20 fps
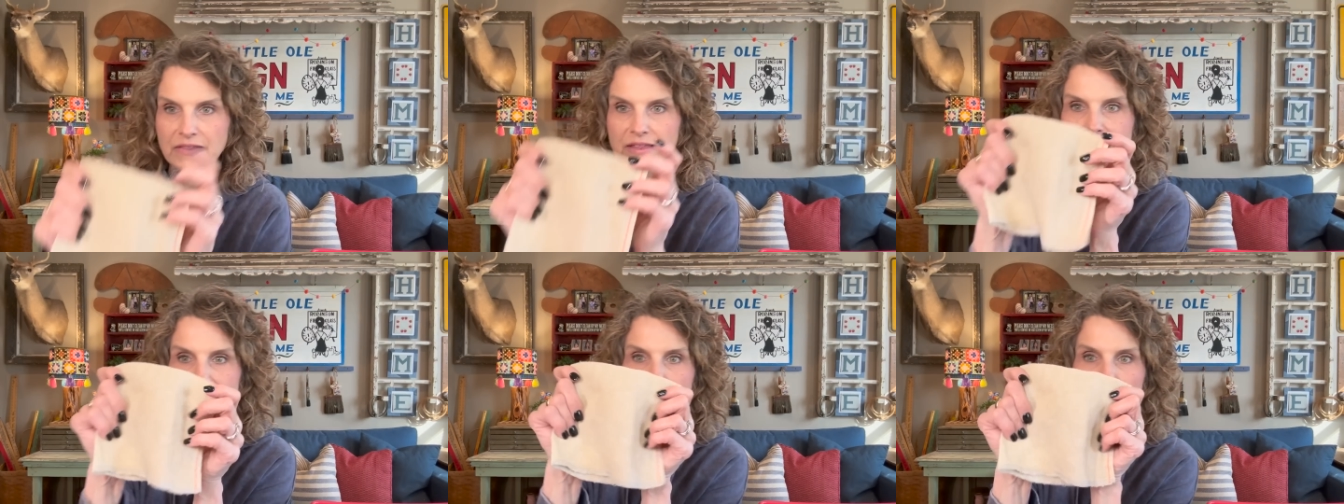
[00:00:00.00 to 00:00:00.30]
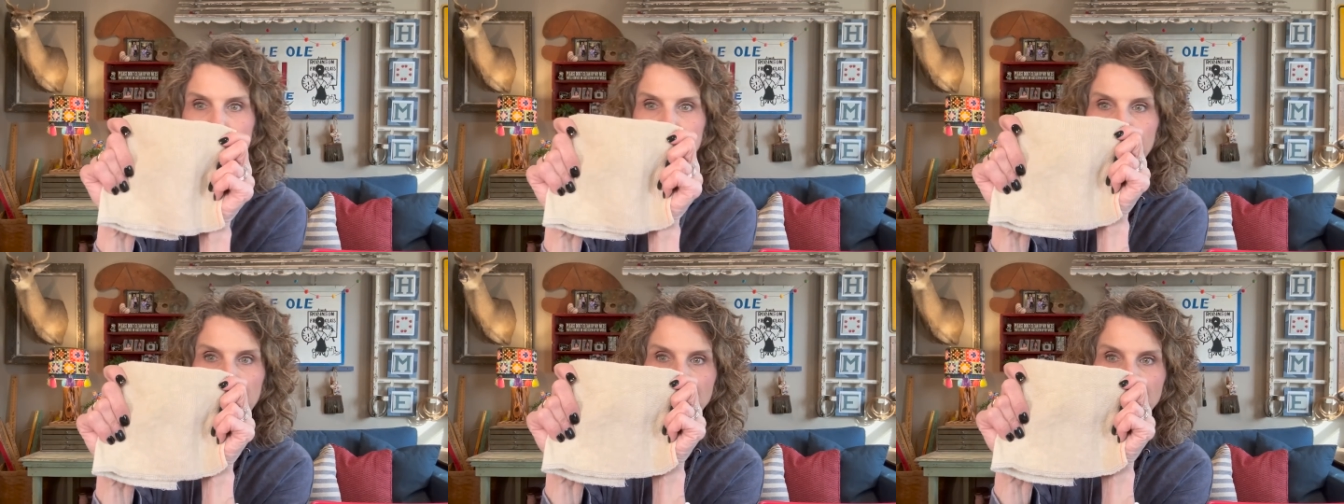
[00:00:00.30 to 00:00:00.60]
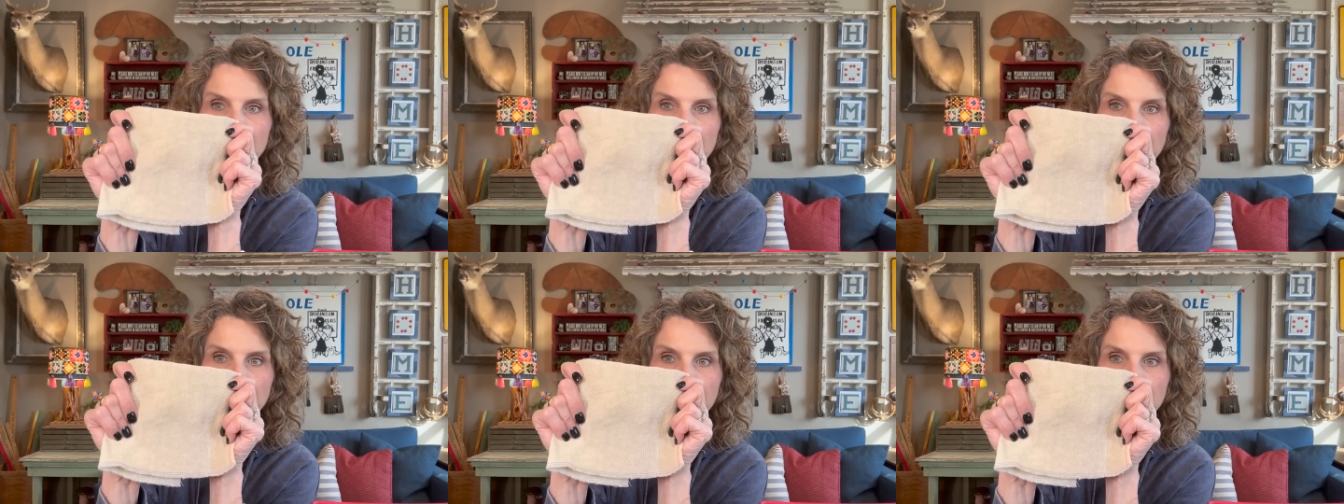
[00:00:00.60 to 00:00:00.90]
That's what that
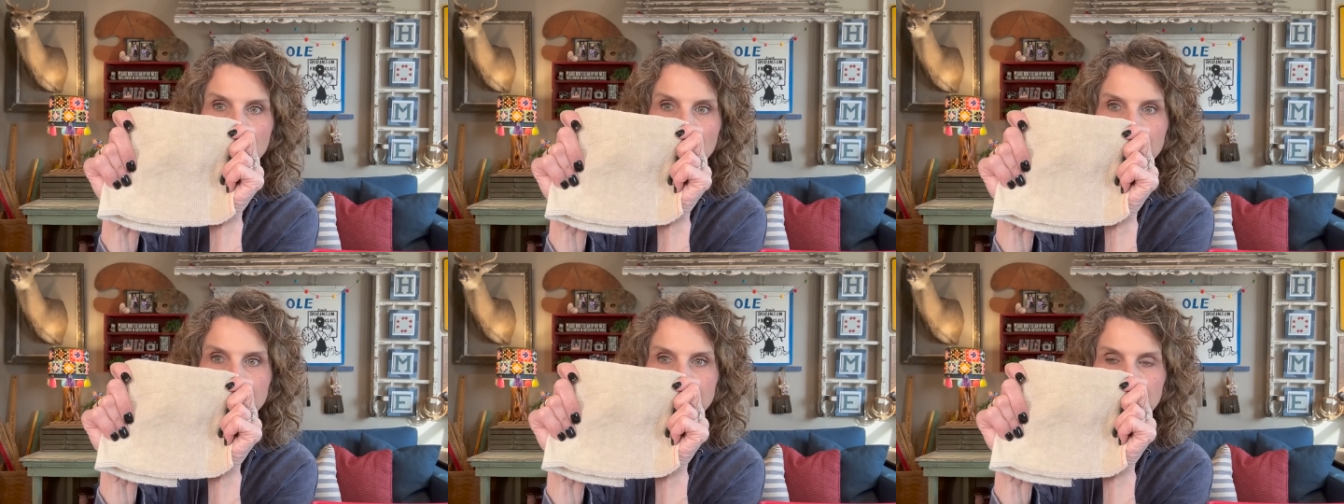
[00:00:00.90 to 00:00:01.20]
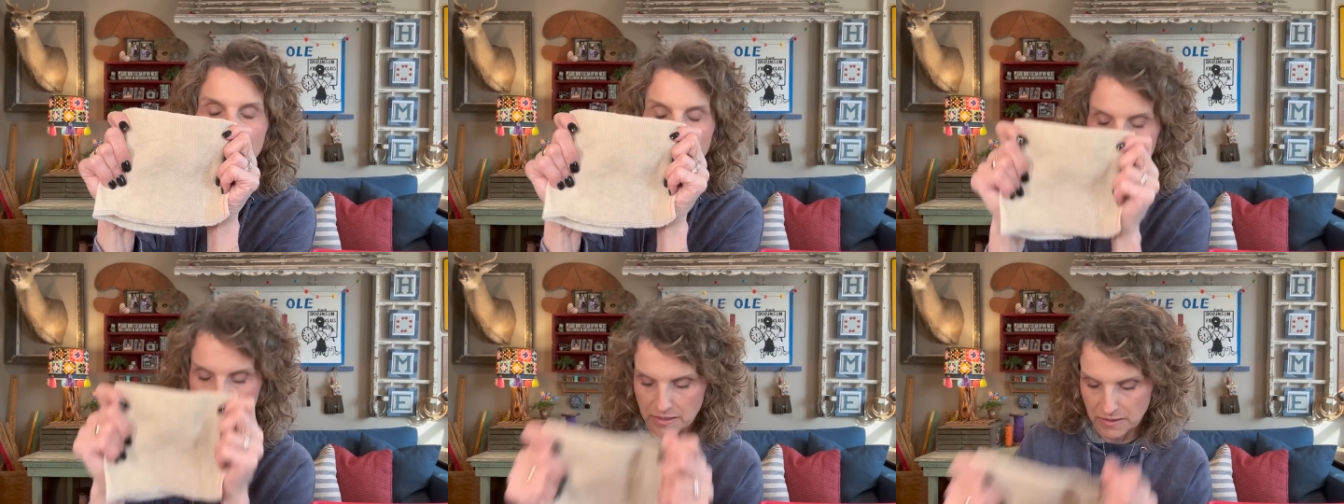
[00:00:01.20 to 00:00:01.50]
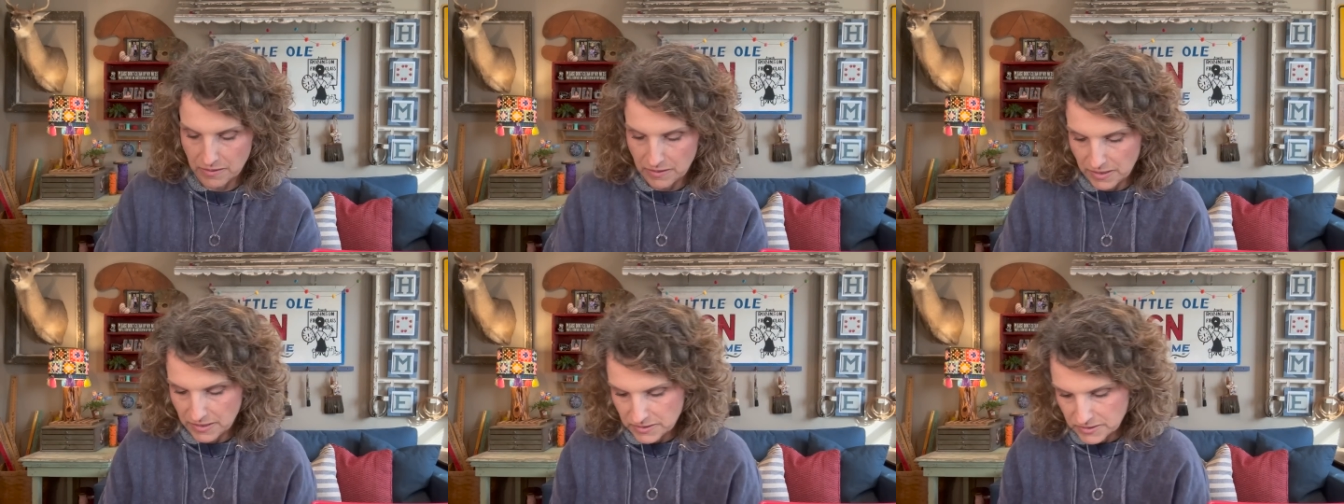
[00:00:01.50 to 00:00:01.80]
fabric looks like.
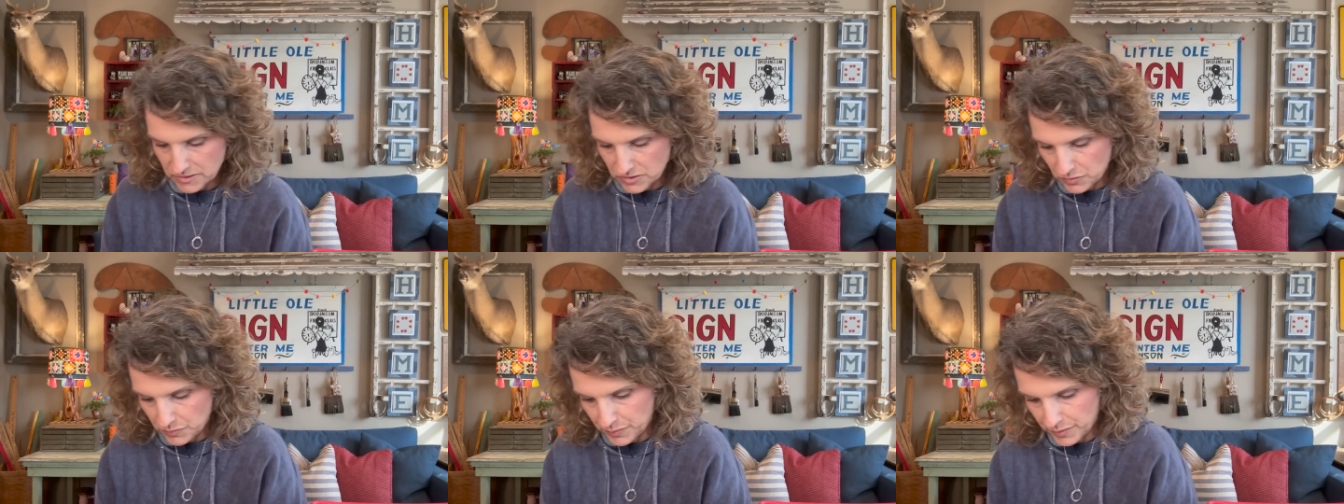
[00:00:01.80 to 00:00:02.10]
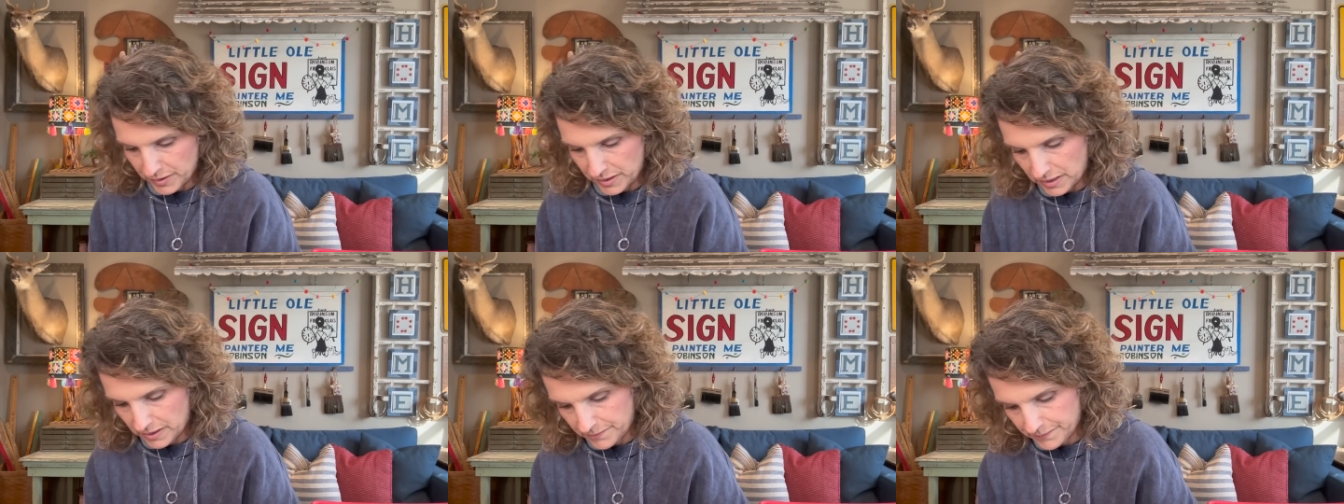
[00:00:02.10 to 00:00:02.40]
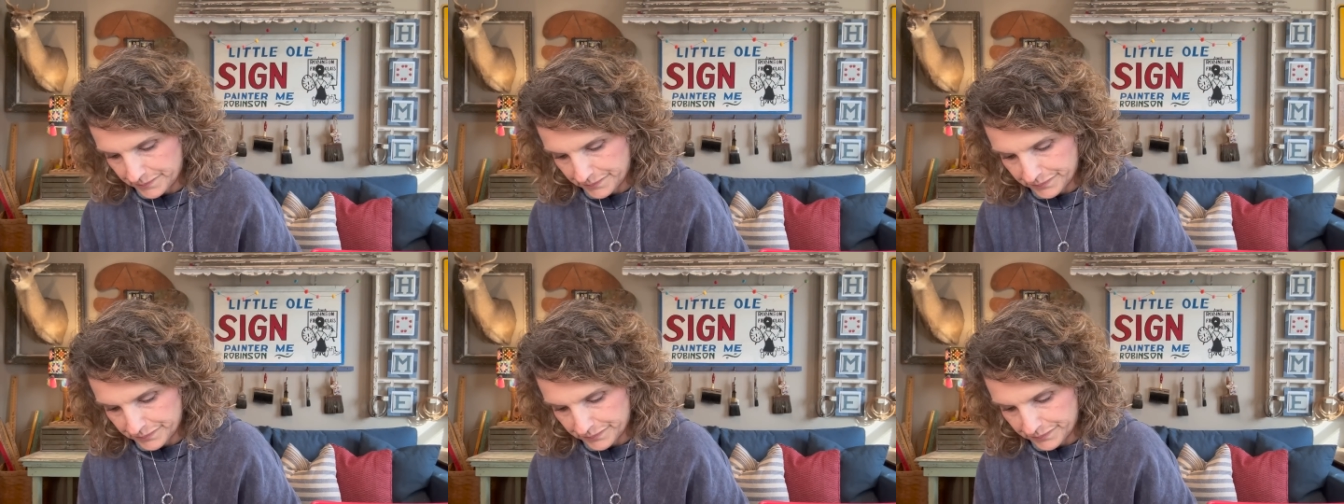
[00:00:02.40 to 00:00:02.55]
It's so pretty.